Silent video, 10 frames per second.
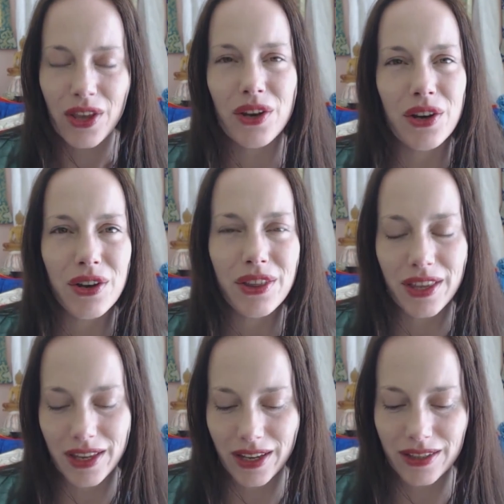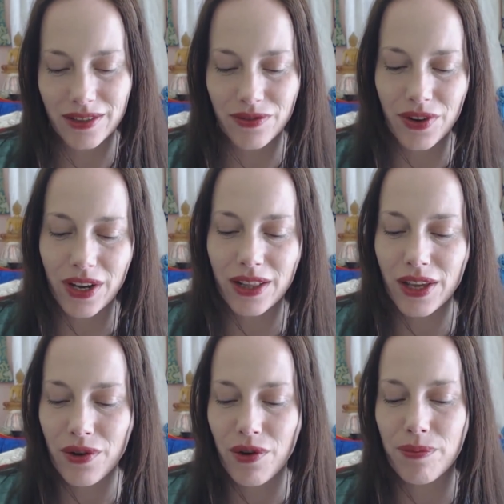Your thinking isn't very
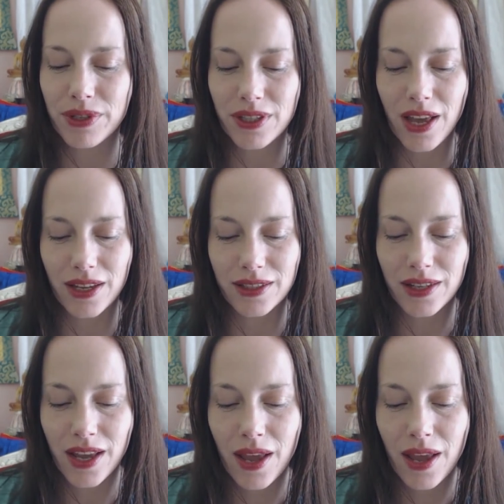clear or precise.